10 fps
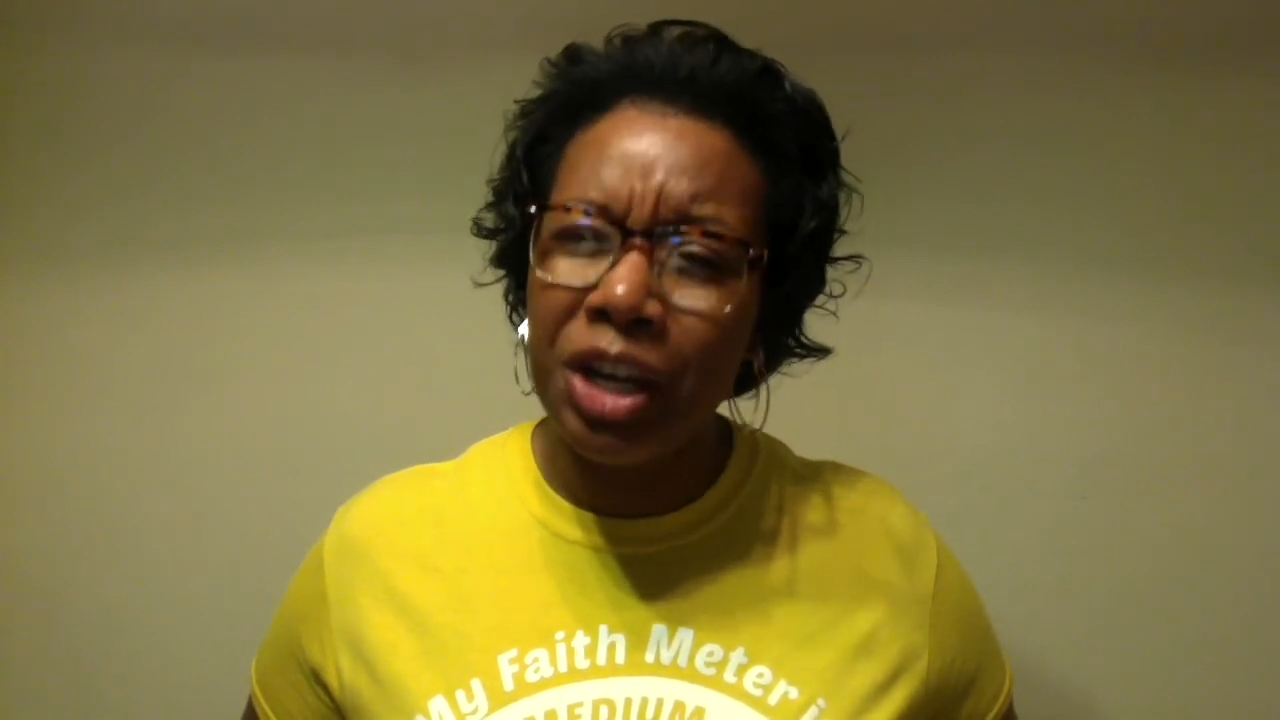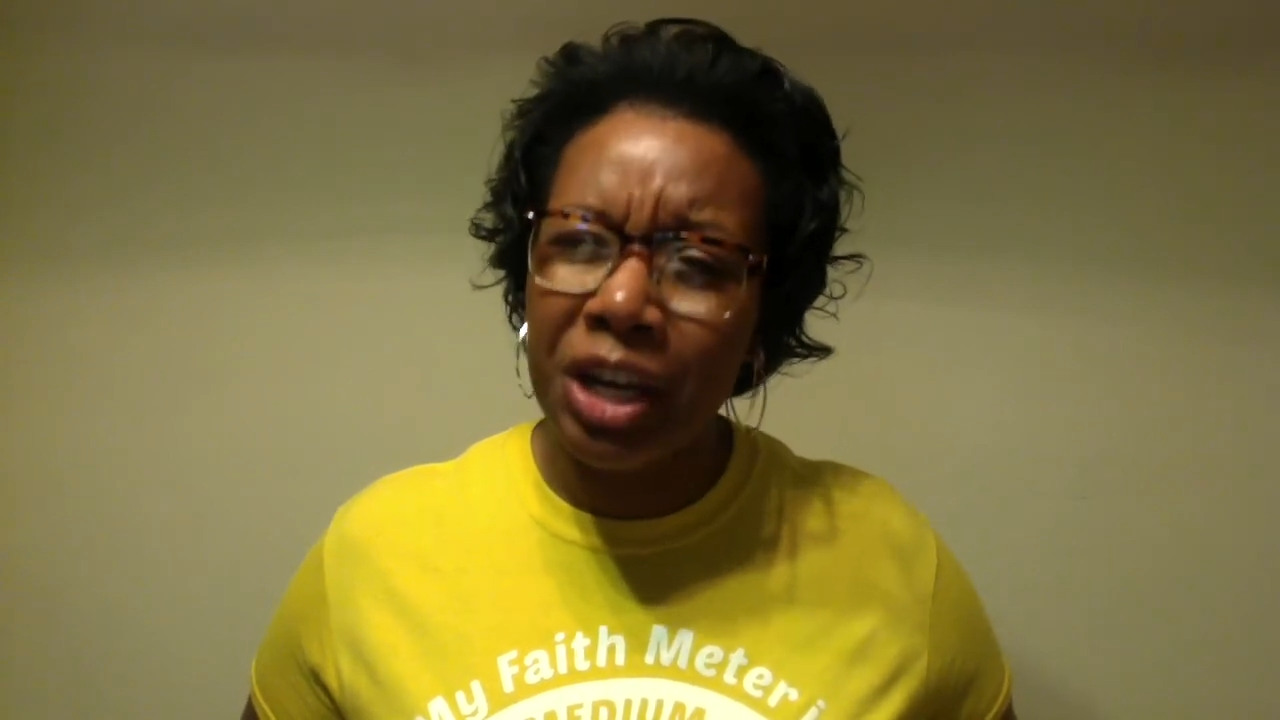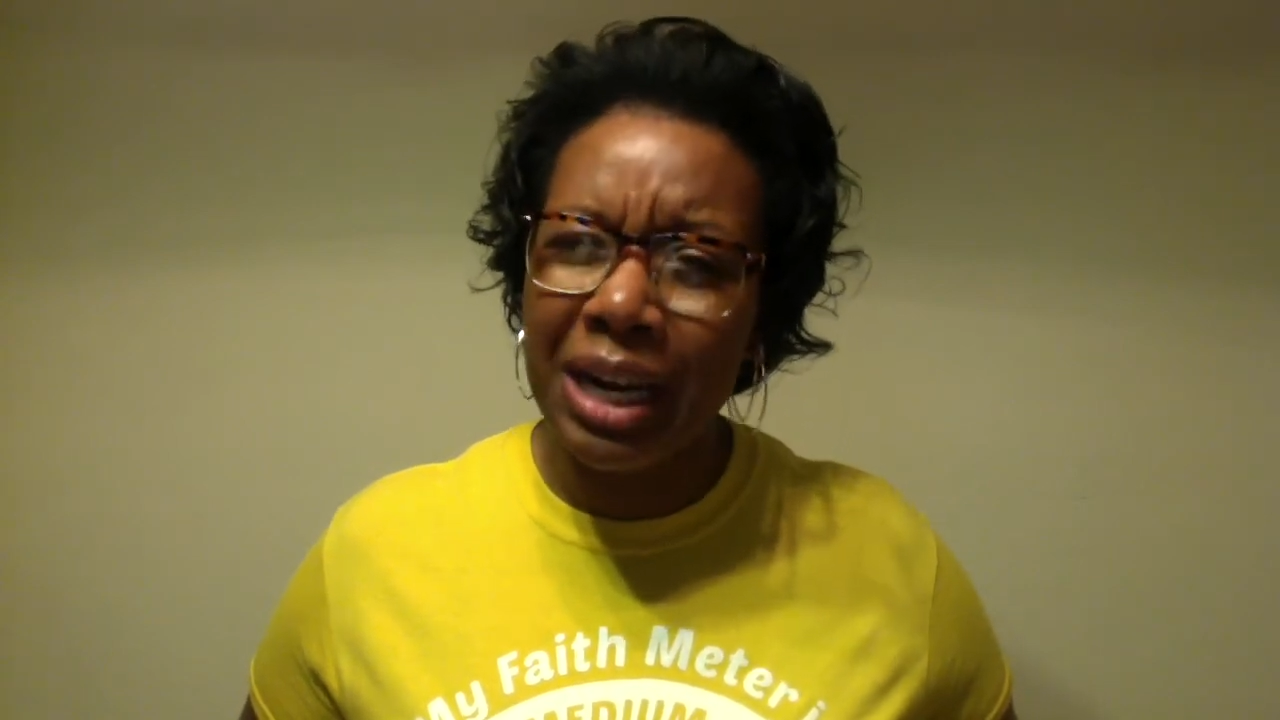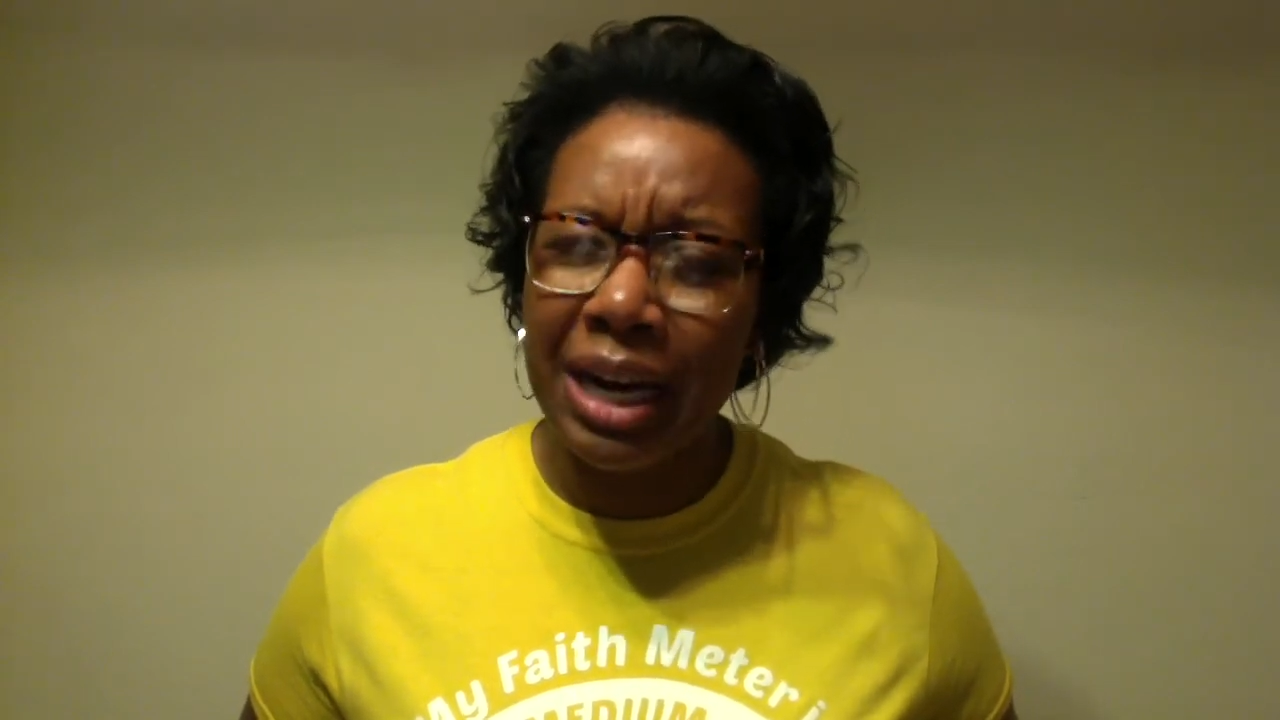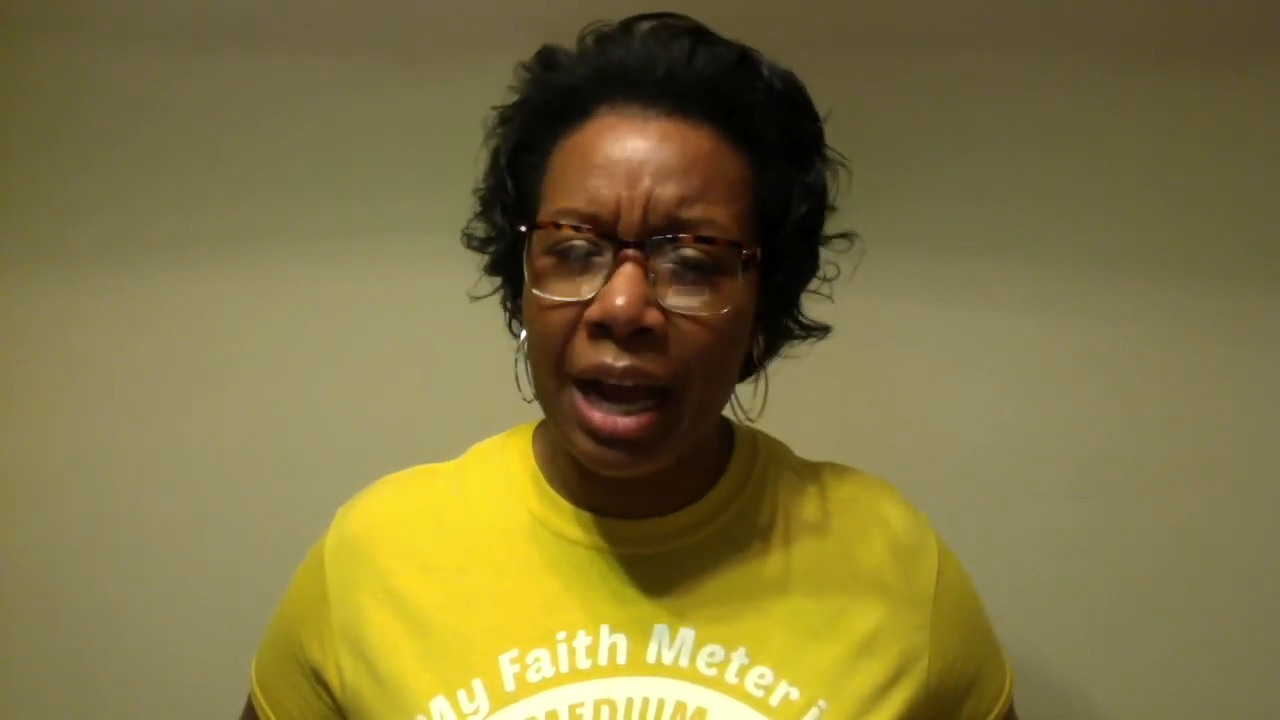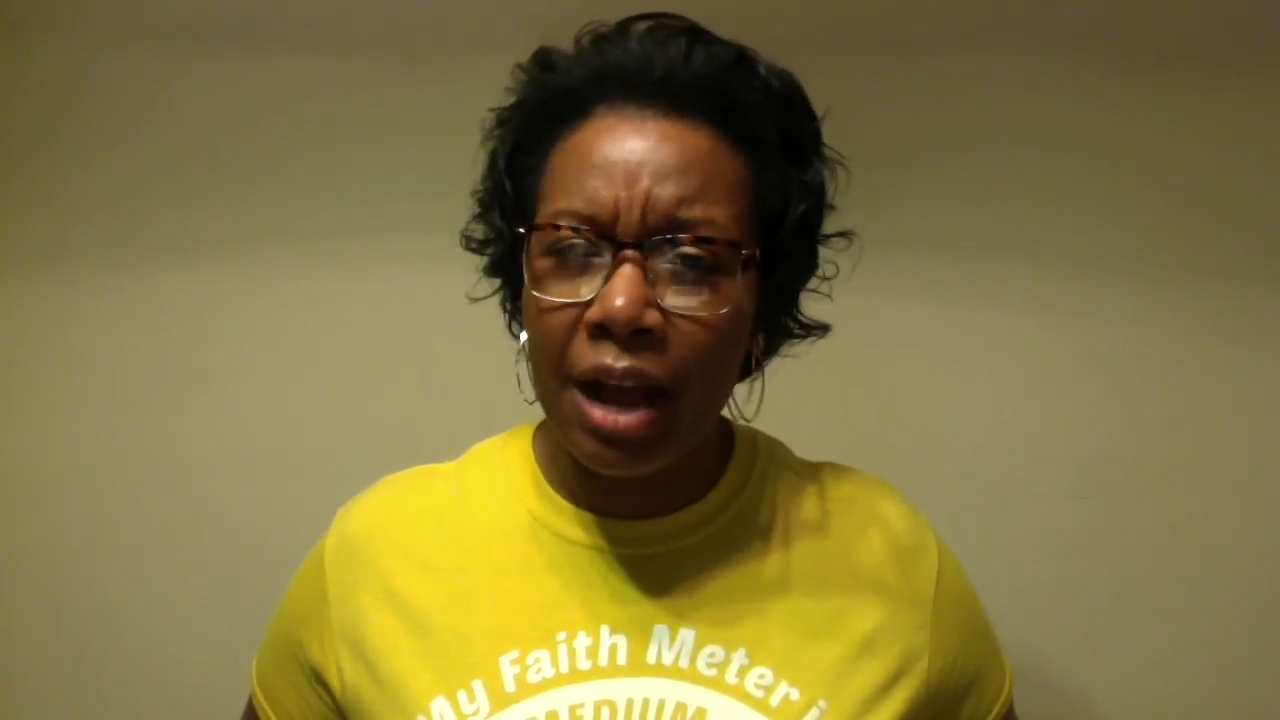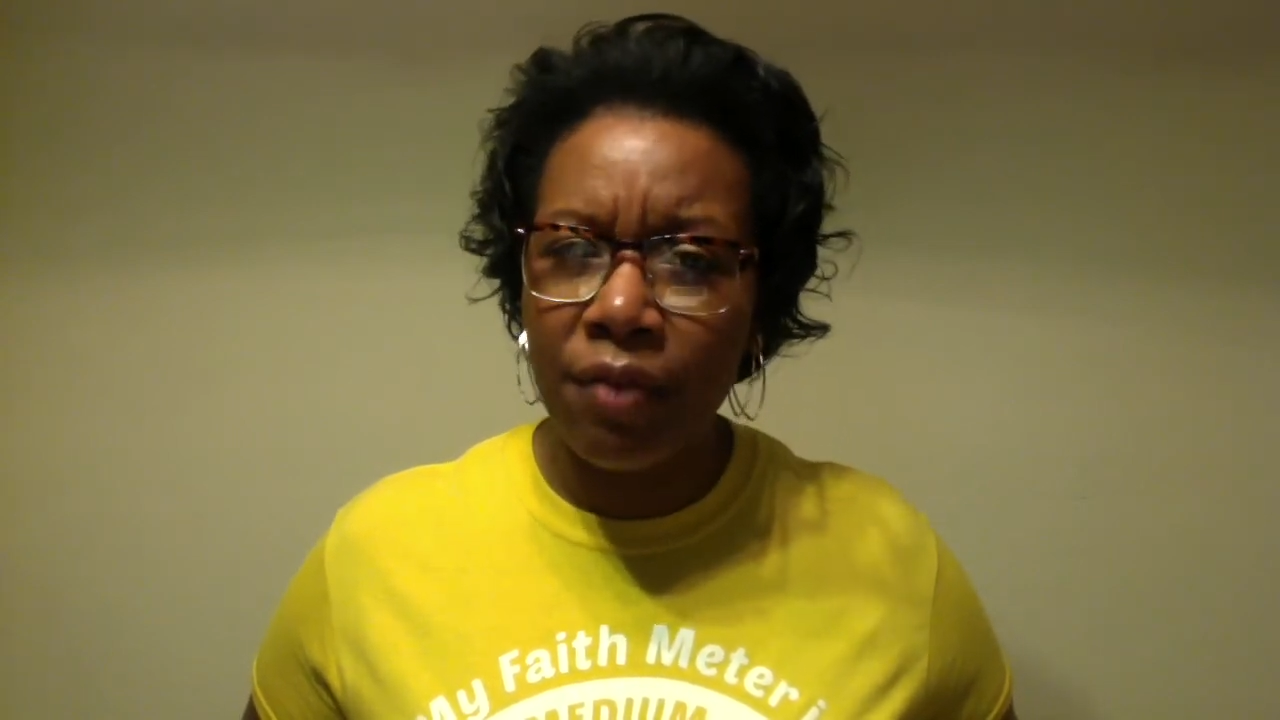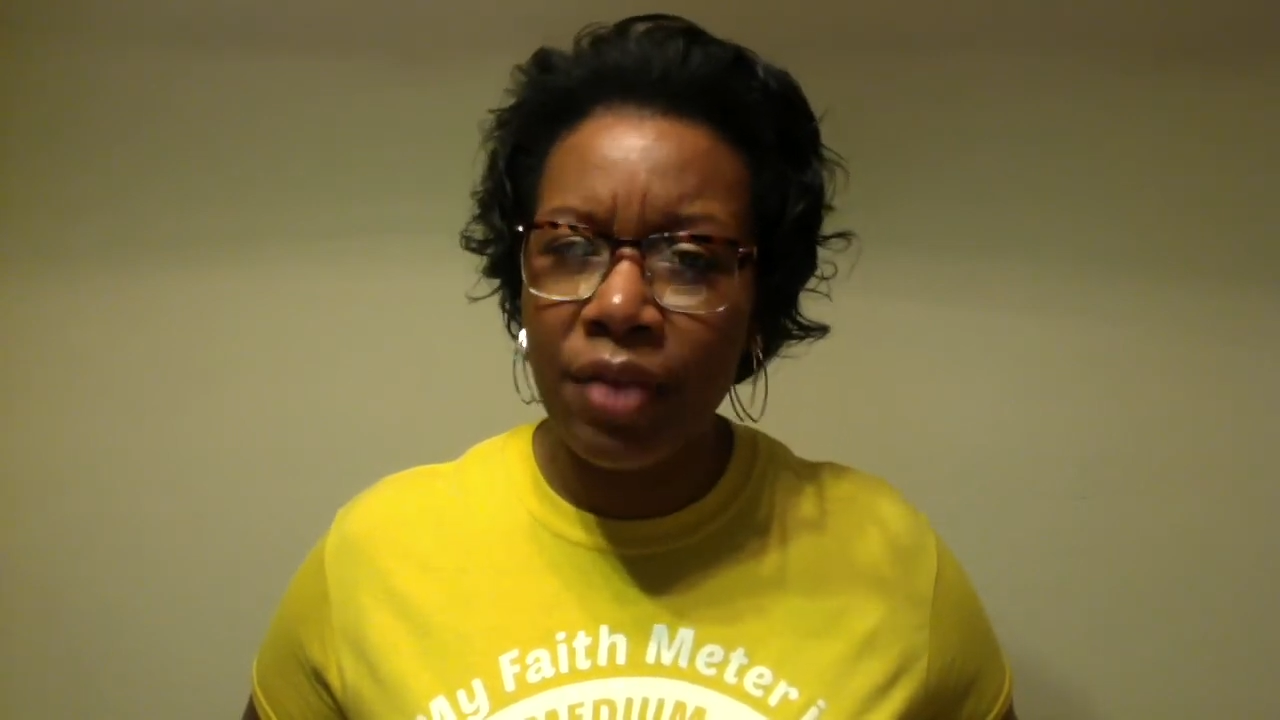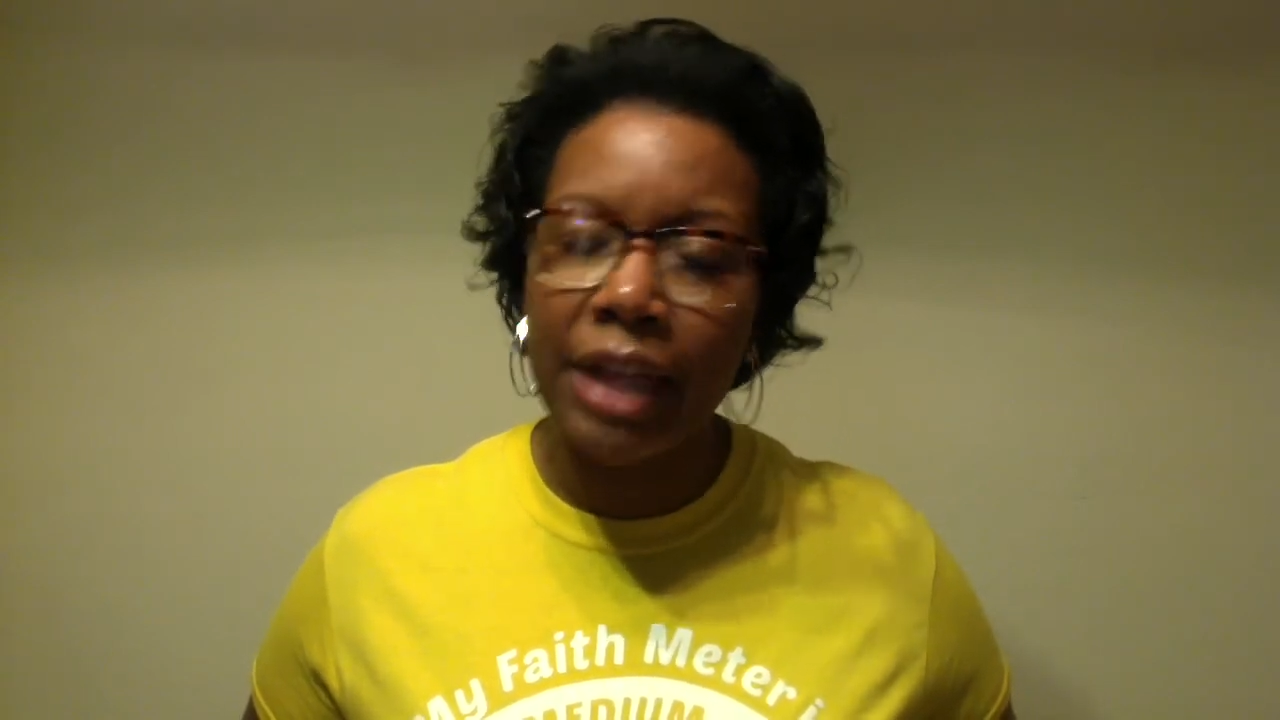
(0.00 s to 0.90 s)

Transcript: good enough,